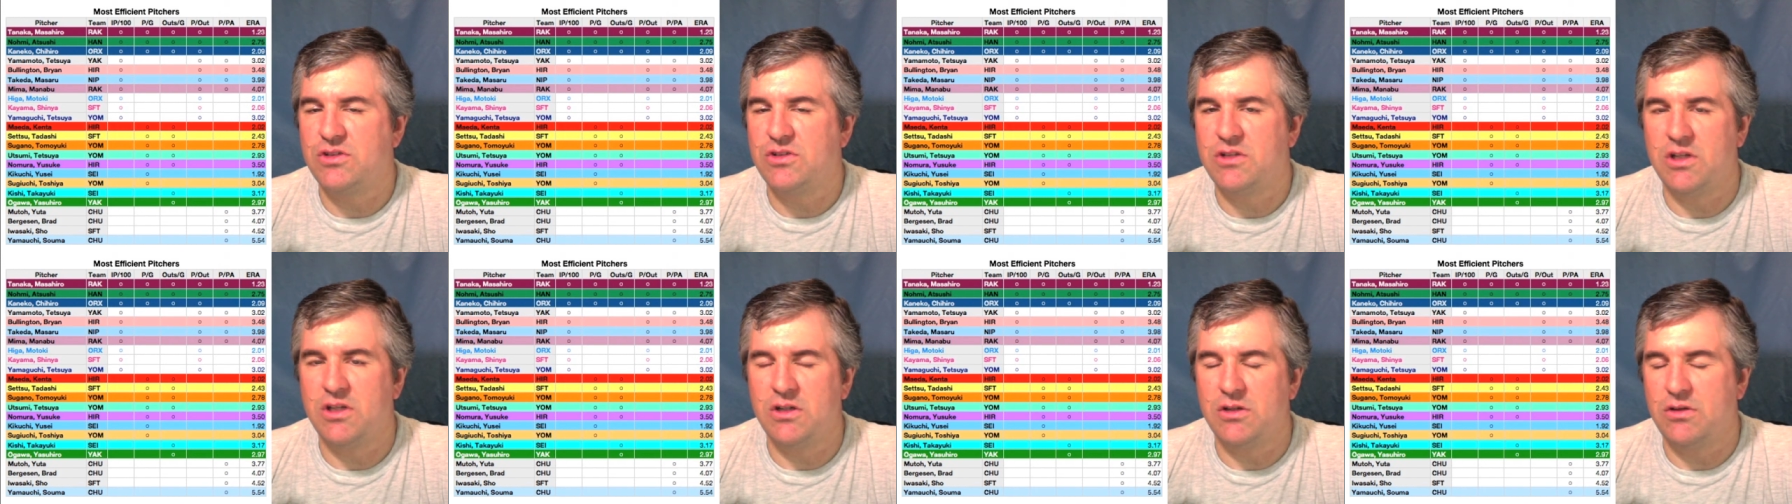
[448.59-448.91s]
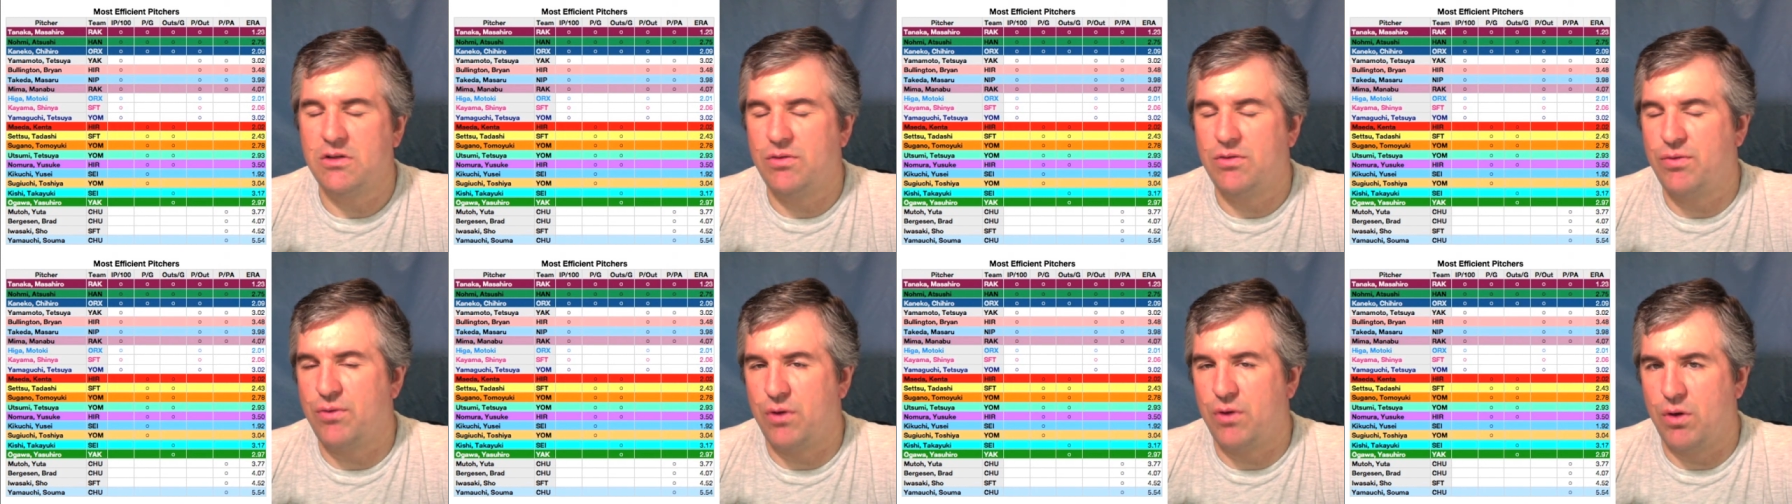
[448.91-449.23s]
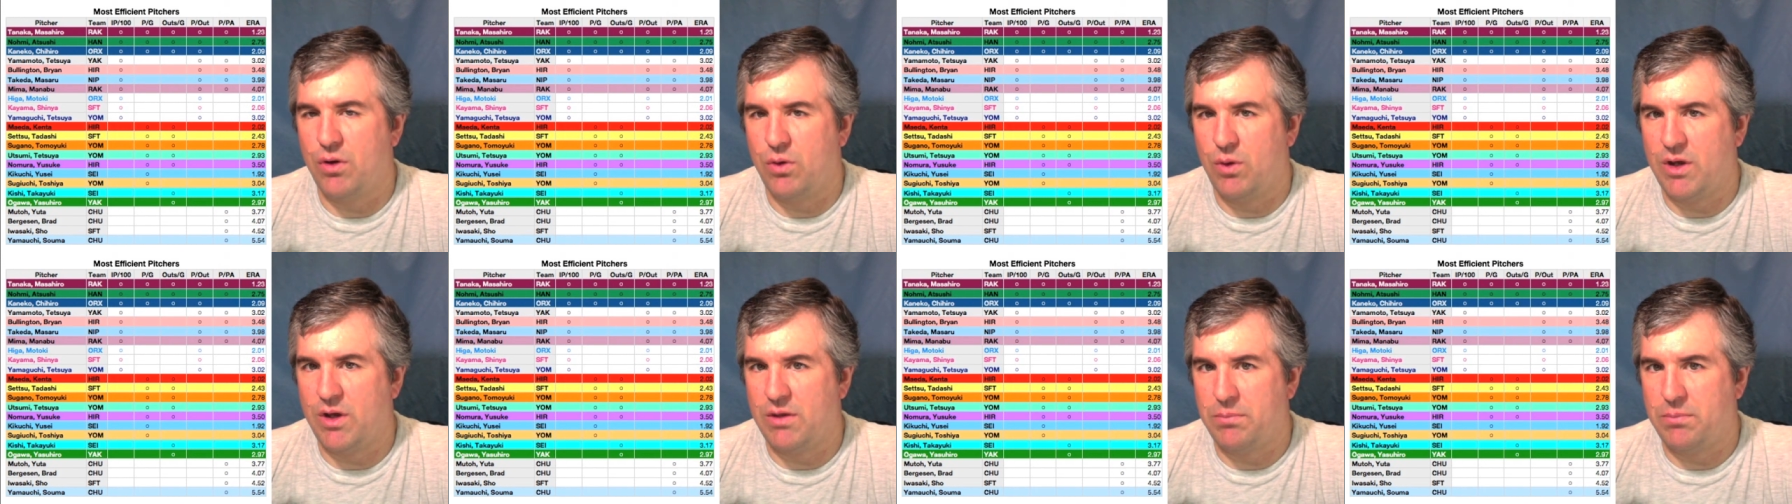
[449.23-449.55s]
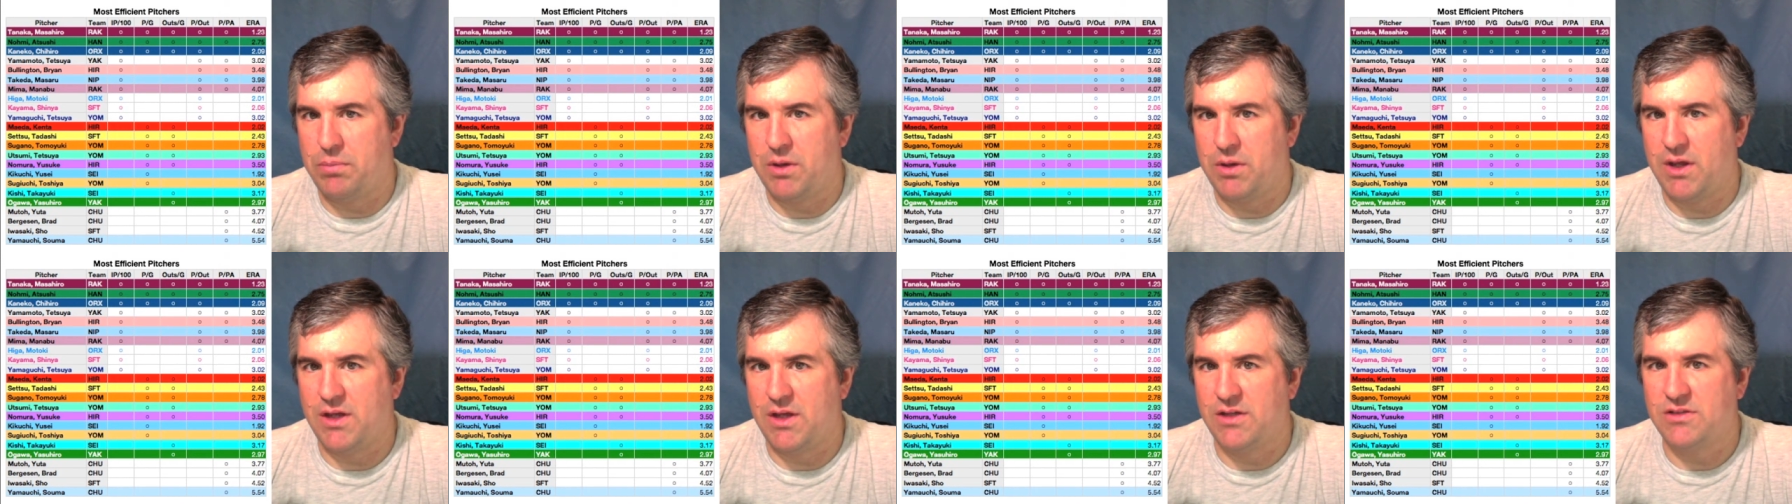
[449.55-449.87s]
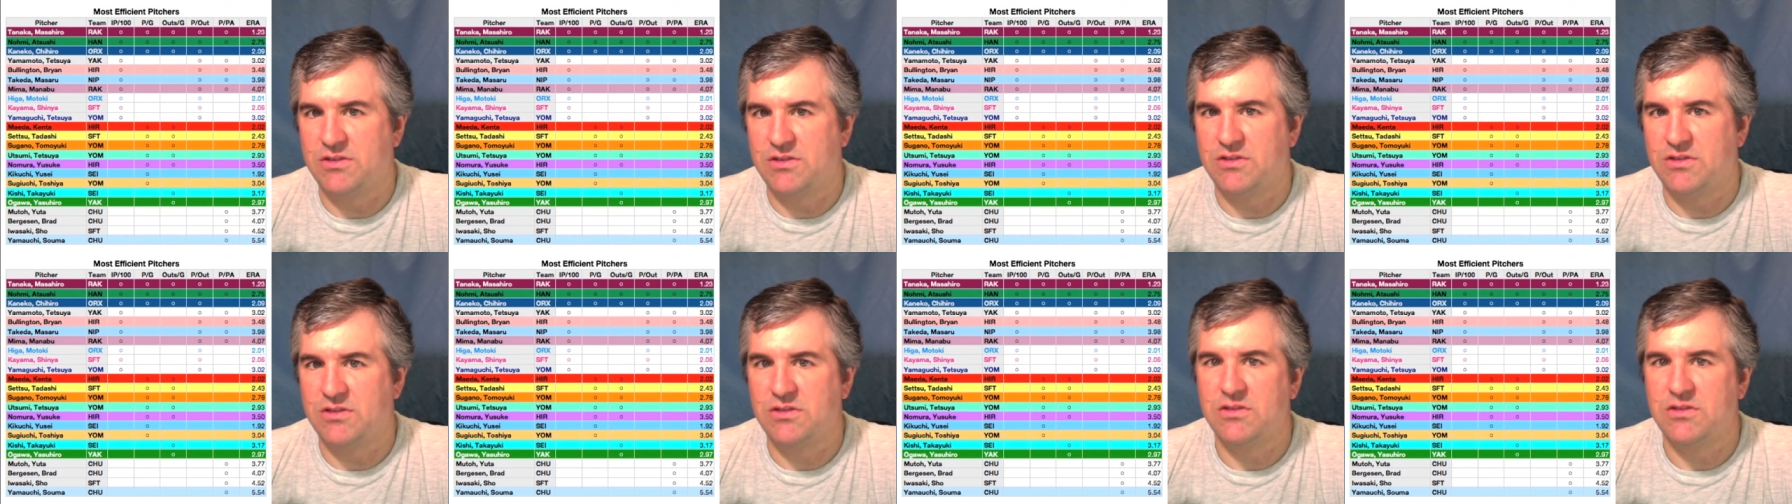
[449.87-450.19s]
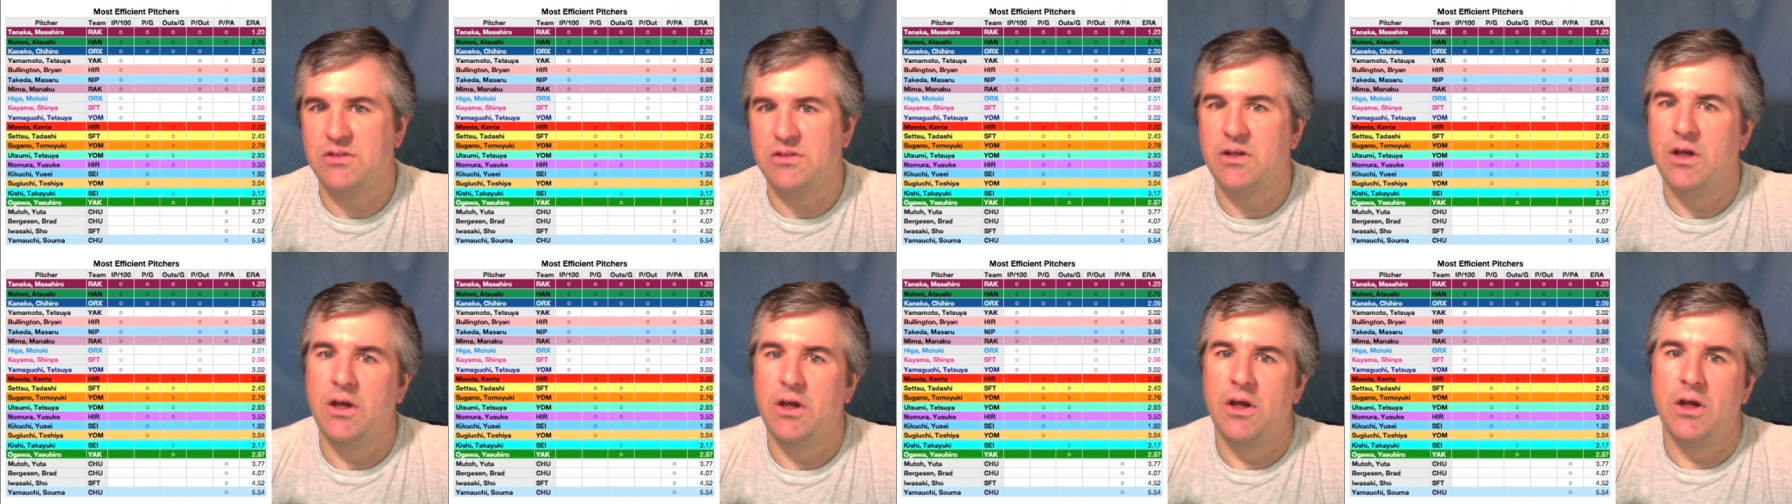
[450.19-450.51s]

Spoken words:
tend to throw at a pace